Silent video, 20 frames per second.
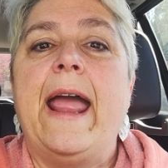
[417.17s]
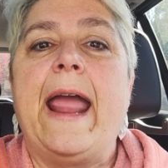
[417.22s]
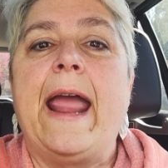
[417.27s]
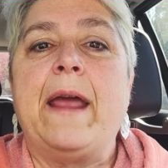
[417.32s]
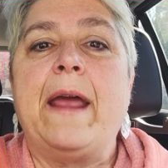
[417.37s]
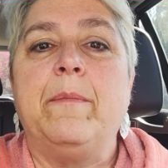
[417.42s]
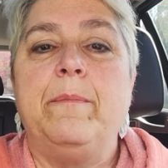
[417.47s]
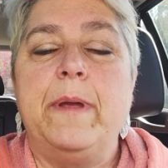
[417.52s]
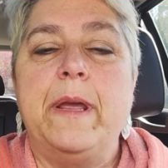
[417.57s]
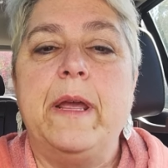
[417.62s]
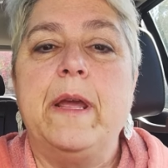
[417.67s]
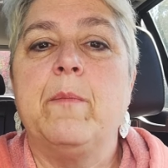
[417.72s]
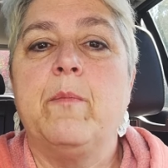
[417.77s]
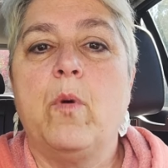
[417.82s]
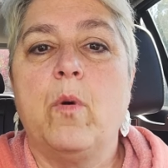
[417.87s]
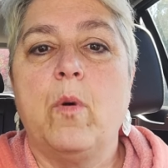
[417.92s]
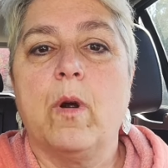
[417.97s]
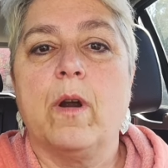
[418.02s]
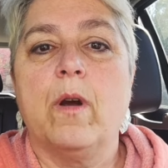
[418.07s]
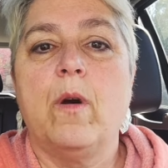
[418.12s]
and being
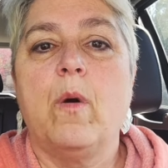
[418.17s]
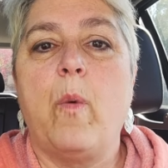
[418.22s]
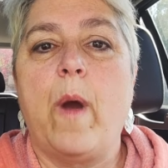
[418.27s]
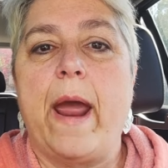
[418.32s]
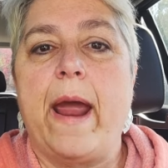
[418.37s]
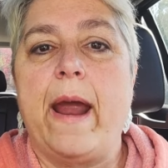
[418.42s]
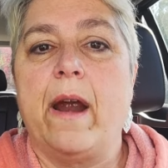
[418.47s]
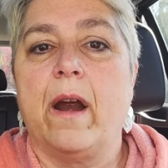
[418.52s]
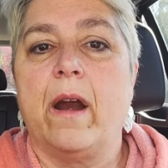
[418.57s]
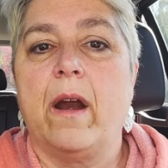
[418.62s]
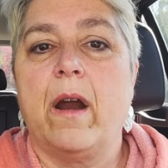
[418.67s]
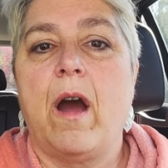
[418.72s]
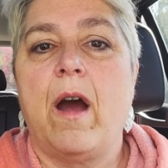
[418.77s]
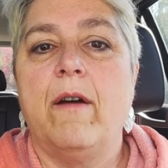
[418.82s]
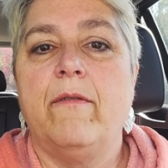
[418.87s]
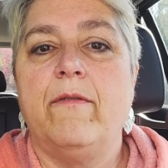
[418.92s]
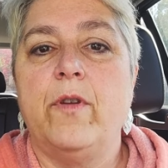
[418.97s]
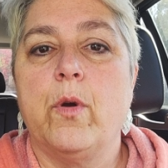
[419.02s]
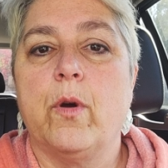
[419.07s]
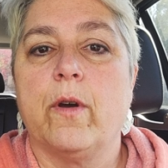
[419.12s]
more aware
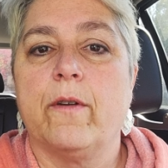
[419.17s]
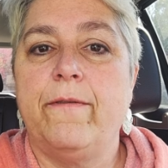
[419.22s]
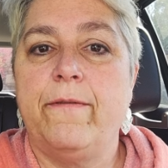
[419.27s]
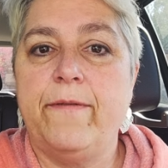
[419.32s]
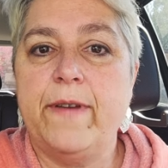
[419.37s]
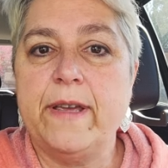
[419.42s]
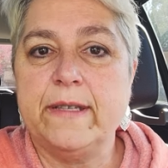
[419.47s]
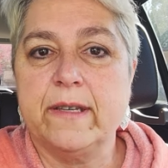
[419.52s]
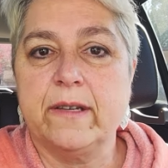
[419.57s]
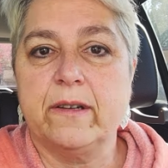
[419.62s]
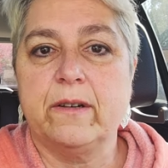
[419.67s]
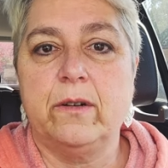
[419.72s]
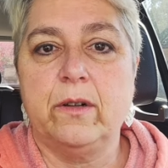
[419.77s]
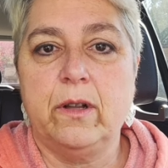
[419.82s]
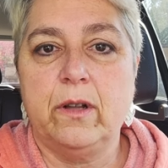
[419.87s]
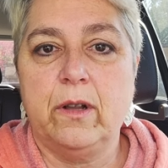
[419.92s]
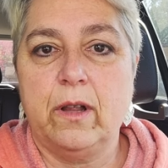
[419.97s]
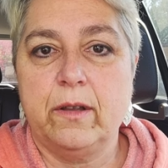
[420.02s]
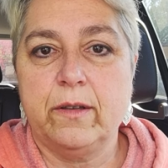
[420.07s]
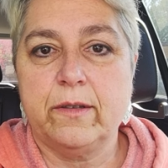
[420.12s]
of your
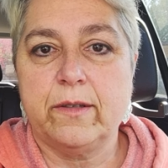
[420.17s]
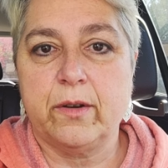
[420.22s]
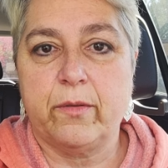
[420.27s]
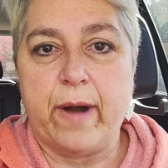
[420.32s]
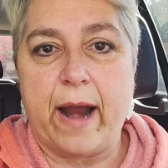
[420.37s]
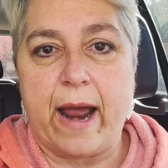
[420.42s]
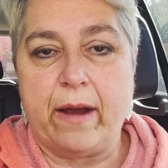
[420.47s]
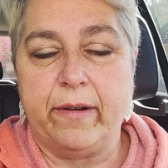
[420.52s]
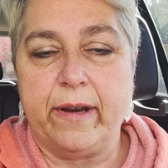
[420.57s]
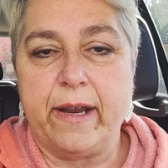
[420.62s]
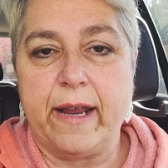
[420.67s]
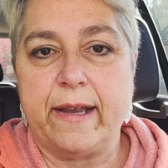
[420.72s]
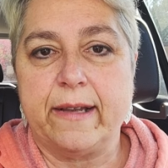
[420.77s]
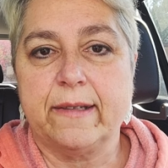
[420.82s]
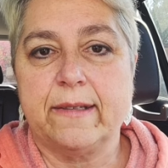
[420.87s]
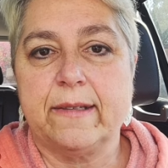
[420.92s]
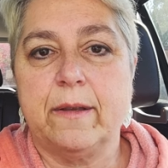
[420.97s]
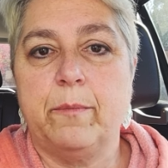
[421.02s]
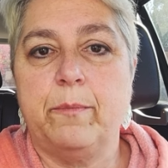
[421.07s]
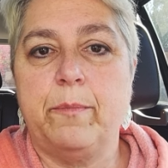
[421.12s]
physical
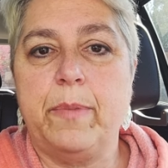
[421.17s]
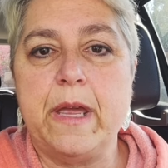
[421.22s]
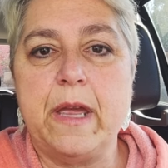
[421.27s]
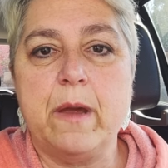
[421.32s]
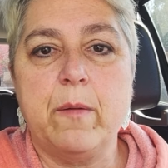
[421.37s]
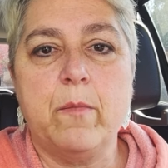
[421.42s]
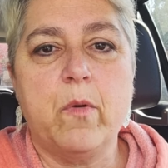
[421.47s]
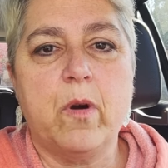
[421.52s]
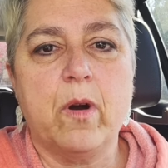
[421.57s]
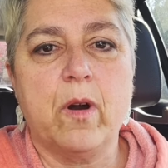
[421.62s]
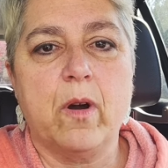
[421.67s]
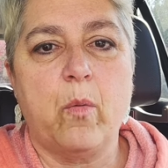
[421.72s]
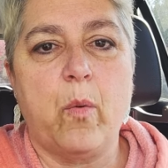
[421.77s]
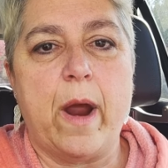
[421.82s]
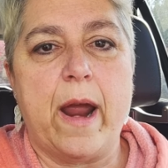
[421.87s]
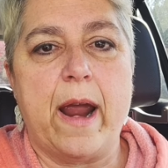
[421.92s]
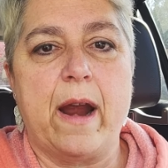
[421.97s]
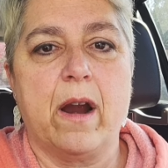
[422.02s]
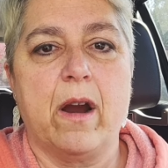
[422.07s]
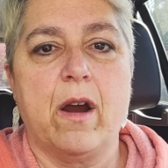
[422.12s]
surroundings, being more
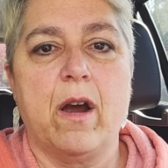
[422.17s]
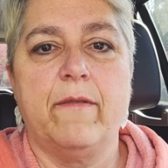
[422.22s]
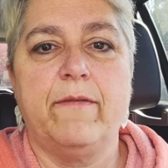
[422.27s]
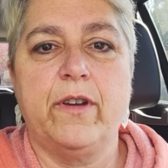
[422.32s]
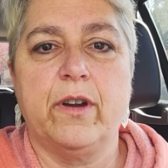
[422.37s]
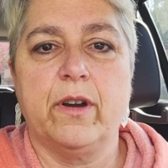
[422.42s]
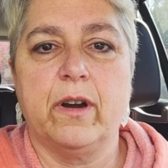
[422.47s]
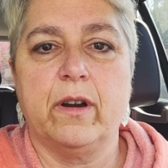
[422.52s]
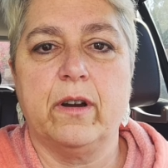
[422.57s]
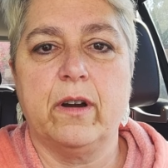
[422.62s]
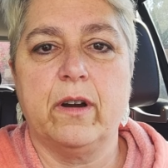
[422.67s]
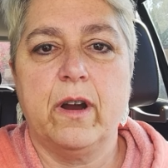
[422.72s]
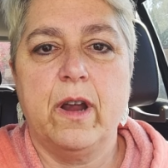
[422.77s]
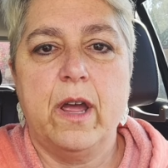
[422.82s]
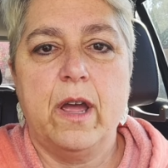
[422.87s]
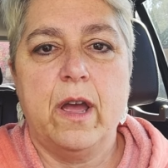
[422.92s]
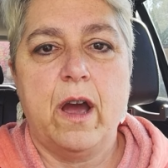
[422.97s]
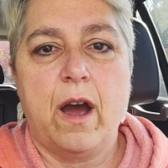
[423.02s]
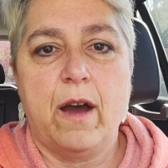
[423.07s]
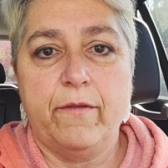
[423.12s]
aware of
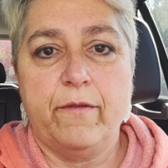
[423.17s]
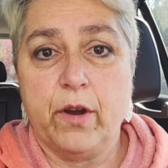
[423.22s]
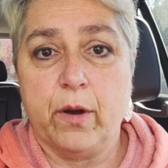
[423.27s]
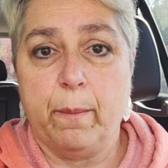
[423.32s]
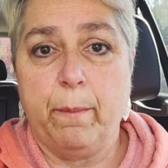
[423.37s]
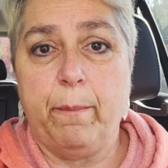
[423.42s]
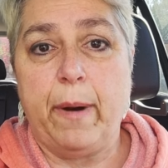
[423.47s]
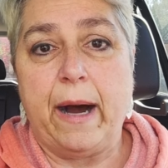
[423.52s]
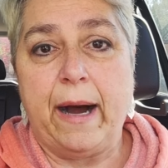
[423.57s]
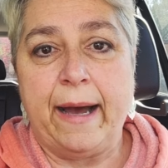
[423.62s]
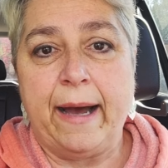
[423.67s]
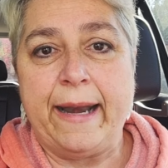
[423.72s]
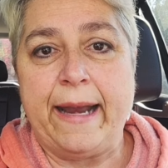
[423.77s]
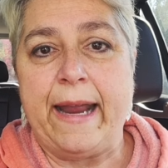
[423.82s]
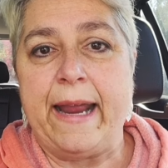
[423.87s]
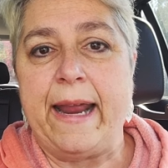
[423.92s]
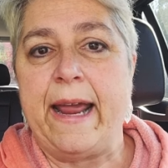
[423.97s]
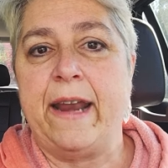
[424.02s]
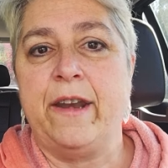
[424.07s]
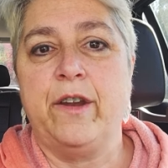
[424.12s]
your
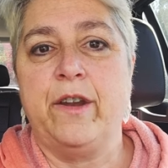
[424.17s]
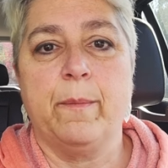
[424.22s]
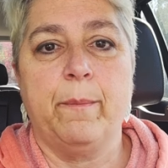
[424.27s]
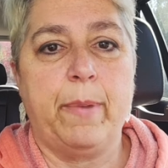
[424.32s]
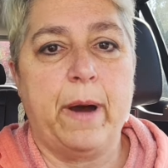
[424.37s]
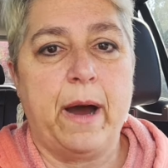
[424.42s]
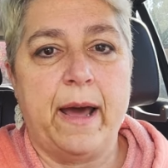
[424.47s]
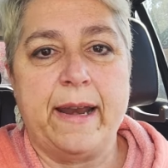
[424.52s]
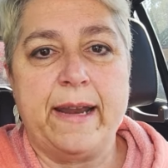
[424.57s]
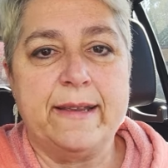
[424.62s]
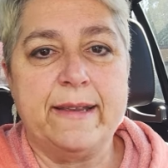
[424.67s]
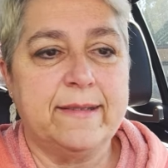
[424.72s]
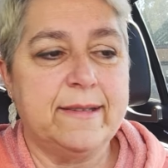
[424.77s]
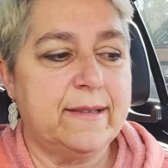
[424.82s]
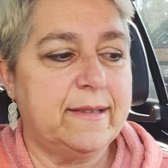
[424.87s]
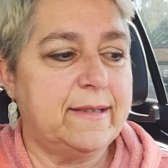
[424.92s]
body and your body's